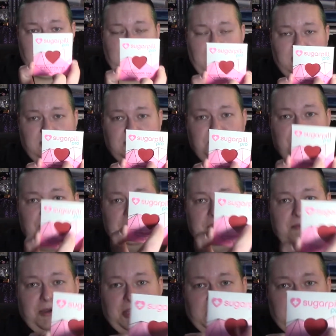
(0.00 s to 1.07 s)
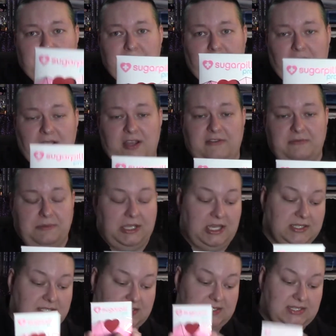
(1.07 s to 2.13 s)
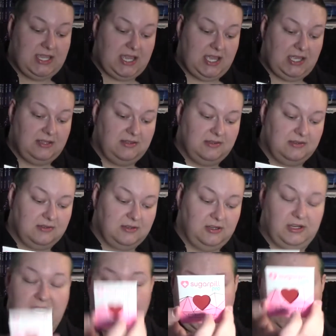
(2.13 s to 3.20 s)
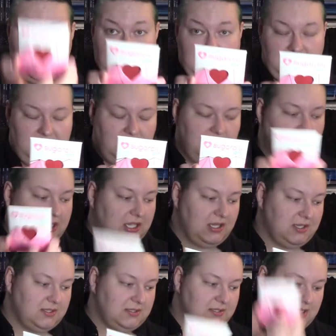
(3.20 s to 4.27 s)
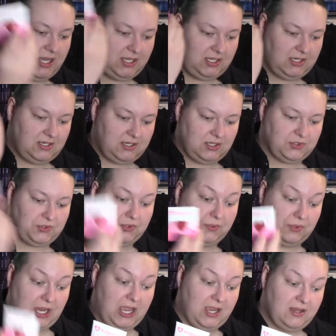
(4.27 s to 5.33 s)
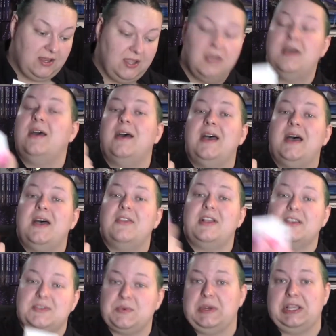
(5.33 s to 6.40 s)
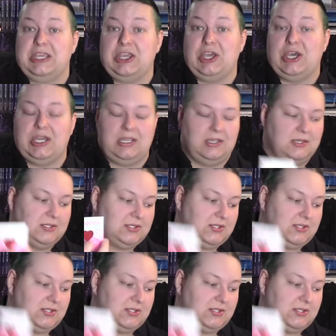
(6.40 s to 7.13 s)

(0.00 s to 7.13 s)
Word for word: and bit the bullet and bought Love Plus instead, or as well, because I needed a true red. That is really good.